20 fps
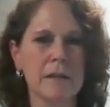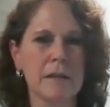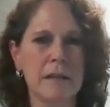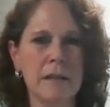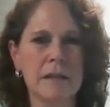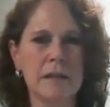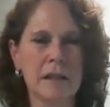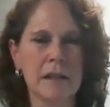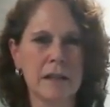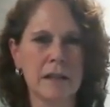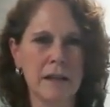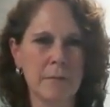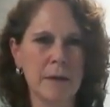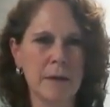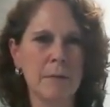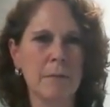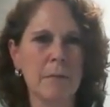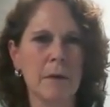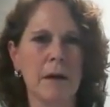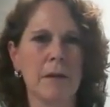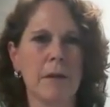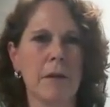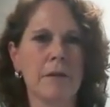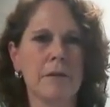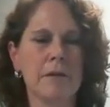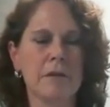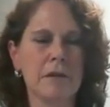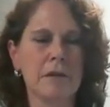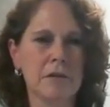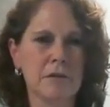And he said, "Give me a month,
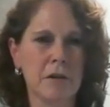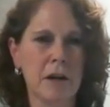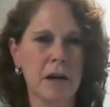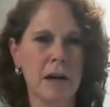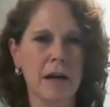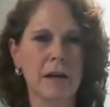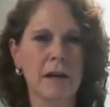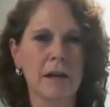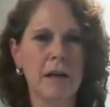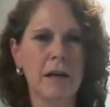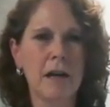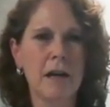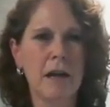just try it."